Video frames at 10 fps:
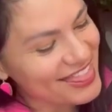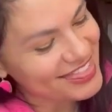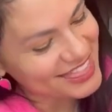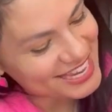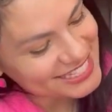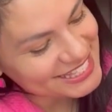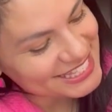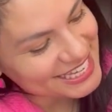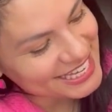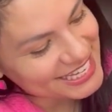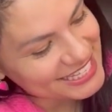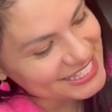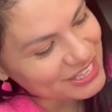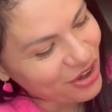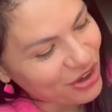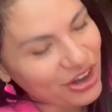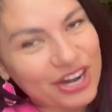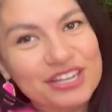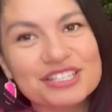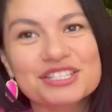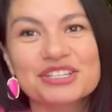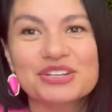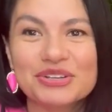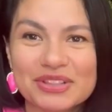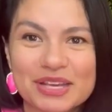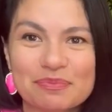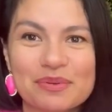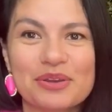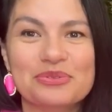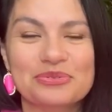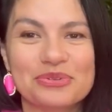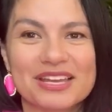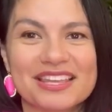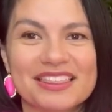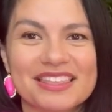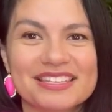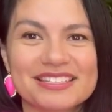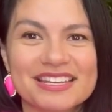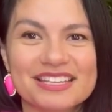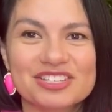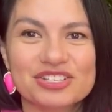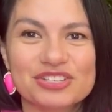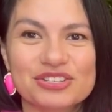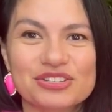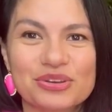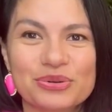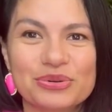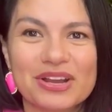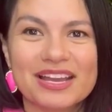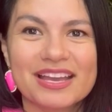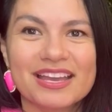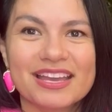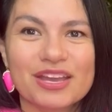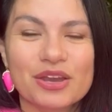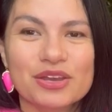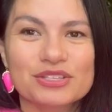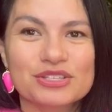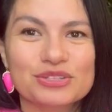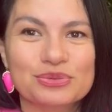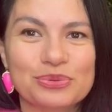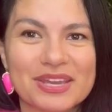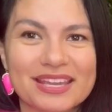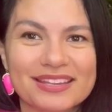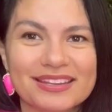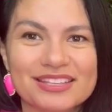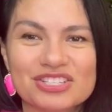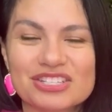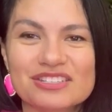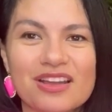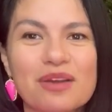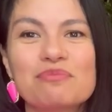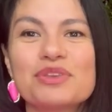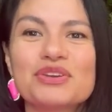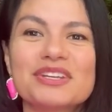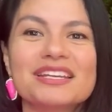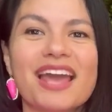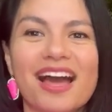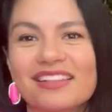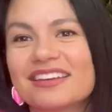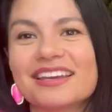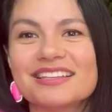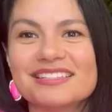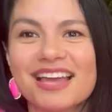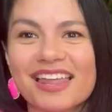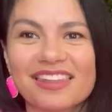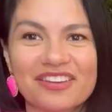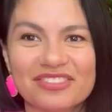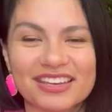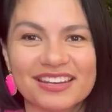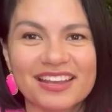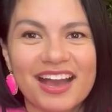this is our tulip wreath. Isn't it just so sweet? It's just a muted elegance. I love it.